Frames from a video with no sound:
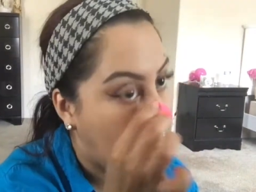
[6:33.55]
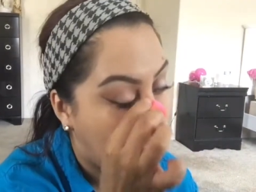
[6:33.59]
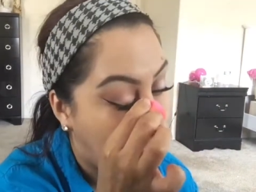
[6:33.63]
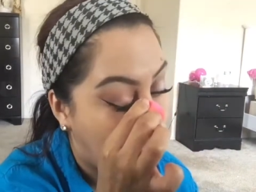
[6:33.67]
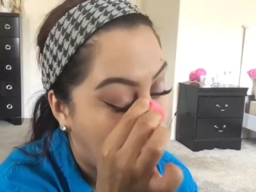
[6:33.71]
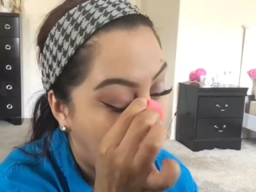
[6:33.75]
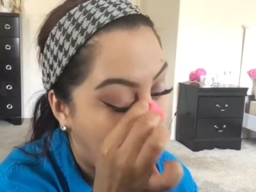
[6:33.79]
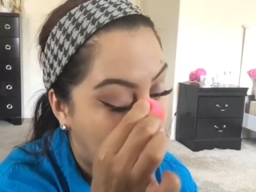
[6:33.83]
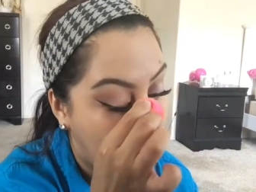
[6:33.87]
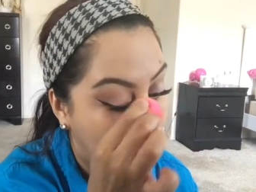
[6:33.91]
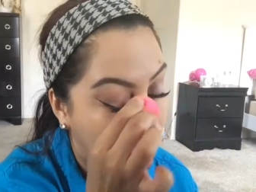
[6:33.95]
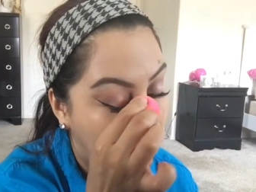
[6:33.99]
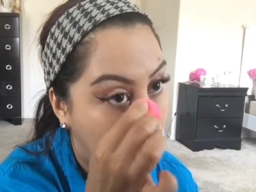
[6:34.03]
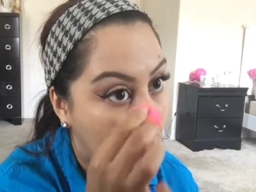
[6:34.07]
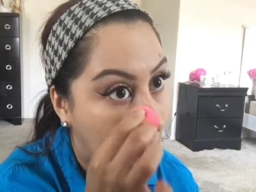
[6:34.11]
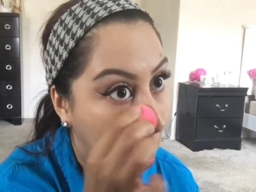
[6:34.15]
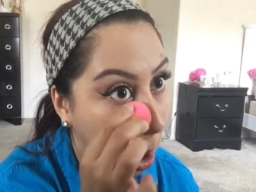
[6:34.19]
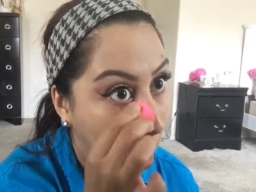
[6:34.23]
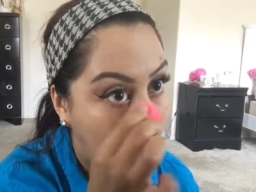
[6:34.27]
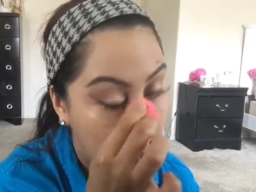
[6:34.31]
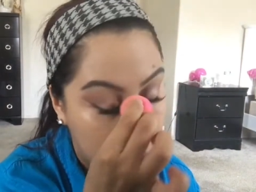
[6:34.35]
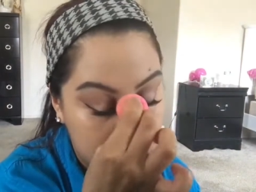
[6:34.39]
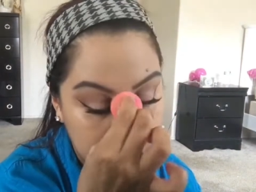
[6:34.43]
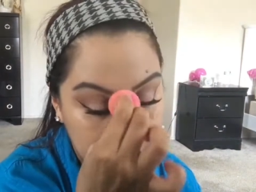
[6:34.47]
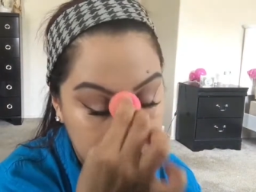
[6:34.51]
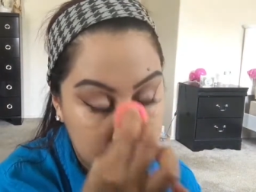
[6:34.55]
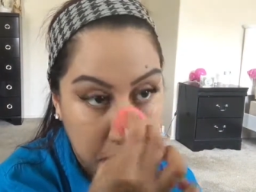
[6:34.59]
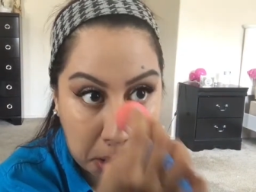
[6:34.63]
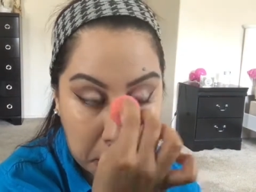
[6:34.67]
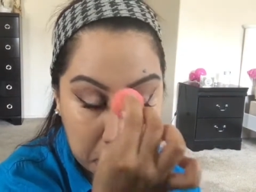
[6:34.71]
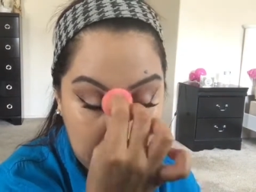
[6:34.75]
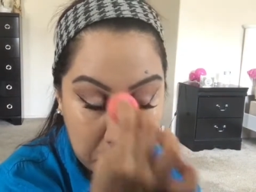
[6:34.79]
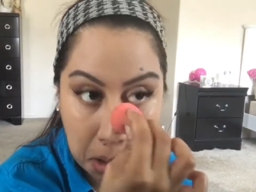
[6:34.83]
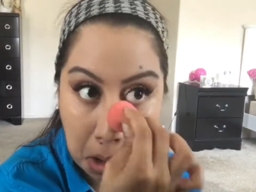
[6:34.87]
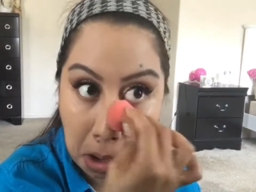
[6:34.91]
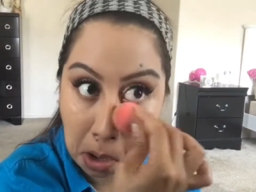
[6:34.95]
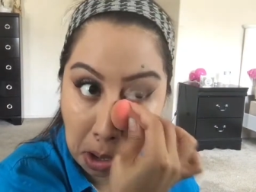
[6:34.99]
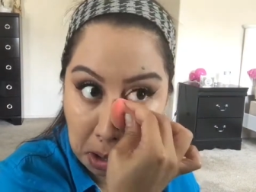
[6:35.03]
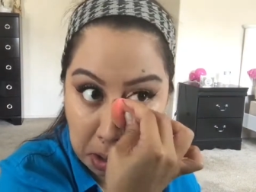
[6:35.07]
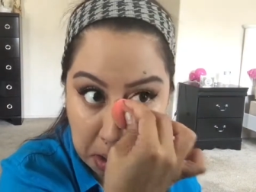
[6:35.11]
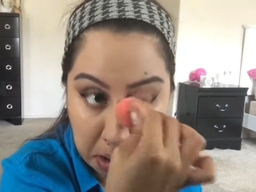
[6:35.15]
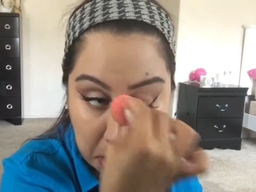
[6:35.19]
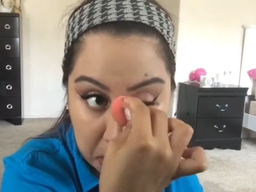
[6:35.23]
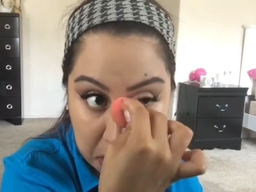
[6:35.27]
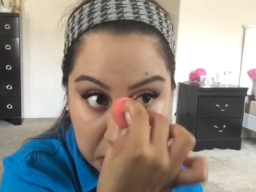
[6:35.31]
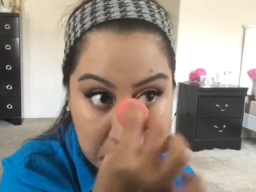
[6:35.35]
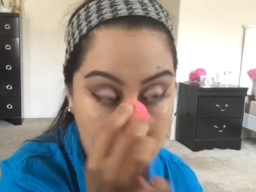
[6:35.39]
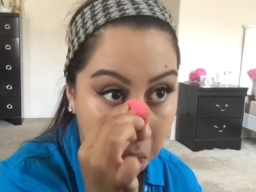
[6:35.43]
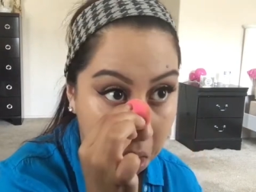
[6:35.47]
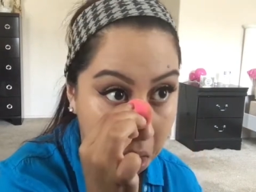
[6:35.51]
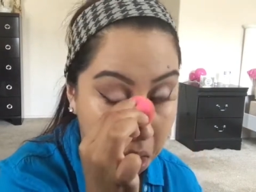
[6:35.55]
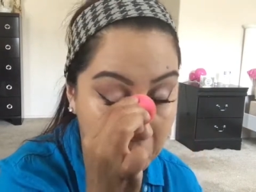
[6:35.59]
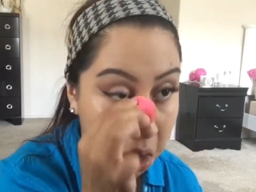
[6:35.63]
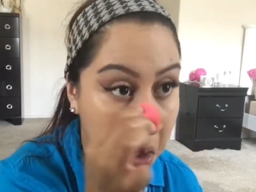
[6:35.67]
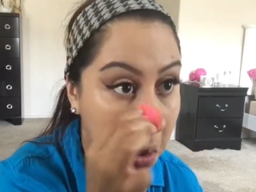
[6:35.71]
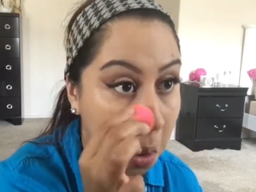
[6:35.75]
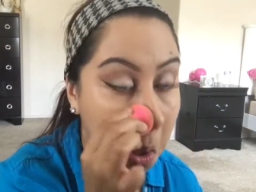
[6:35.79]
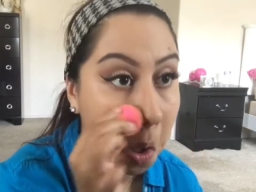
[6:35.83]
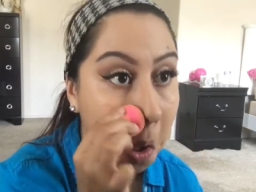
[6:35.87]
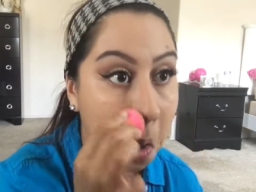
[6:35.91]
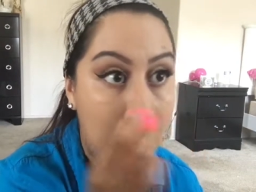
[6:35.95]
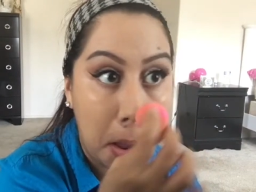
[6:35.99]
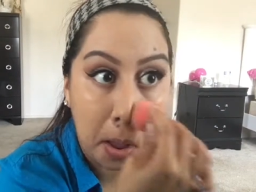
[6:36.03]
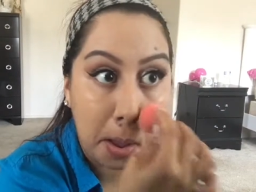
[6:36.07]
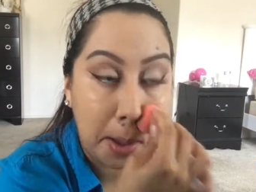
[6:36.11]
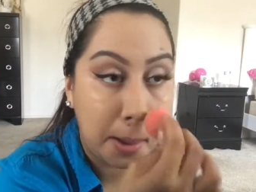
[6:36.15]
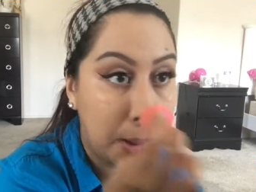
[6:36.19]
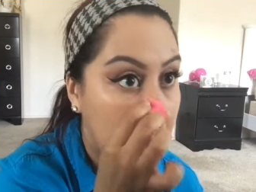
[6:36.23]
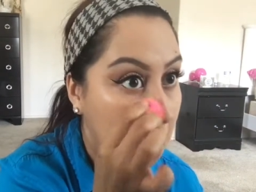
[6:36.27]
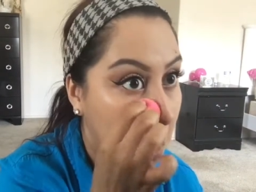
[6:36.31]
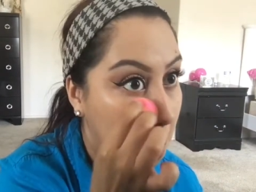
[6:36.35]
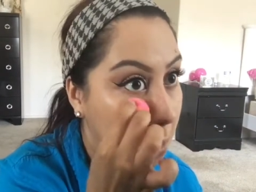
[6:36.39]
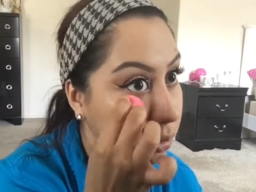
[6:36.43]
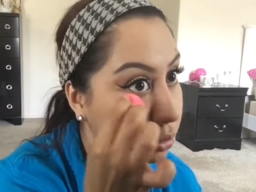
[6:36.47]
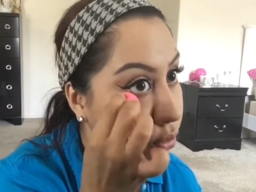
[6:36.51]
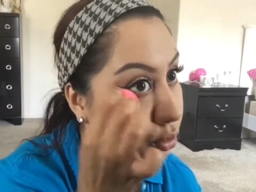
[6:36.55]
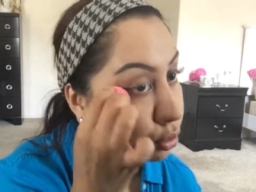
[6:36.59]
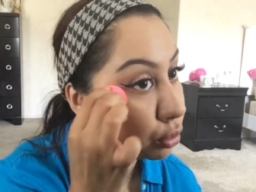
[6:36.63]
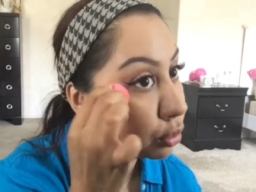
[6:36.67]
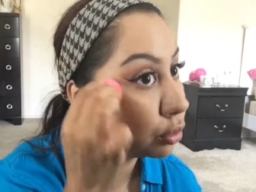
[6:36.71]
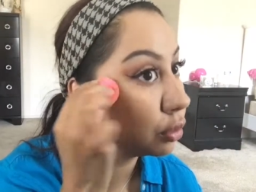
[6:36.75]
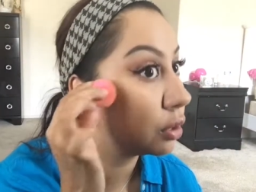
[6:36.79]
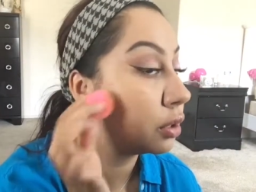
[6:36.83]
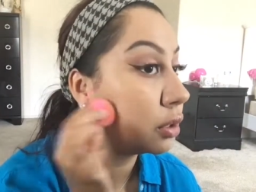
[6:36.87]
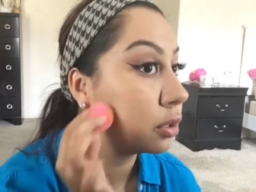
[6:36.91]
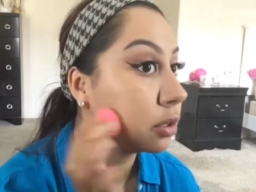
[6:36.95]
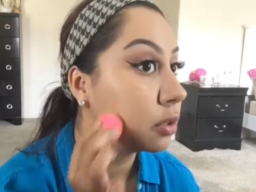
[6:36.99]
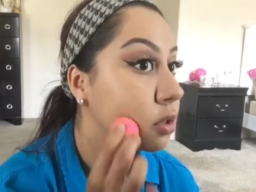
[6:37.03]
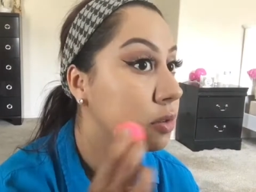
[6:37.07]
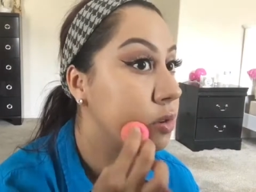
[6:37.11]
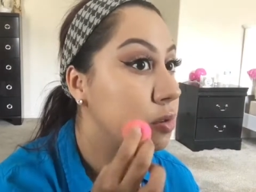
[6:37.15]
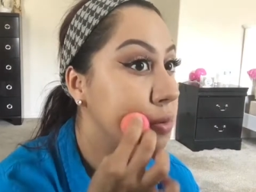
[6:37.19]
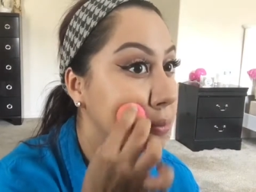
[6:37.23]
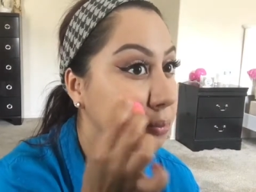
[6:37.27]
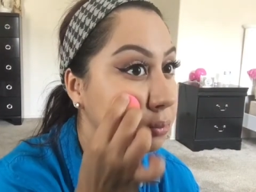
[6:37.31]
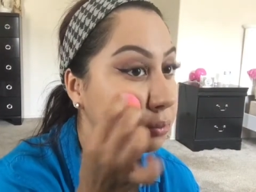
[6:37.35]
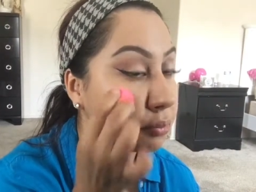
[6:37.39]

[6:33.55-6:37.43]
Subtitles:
I cannot complain, but oh my god, it is so hard to take off.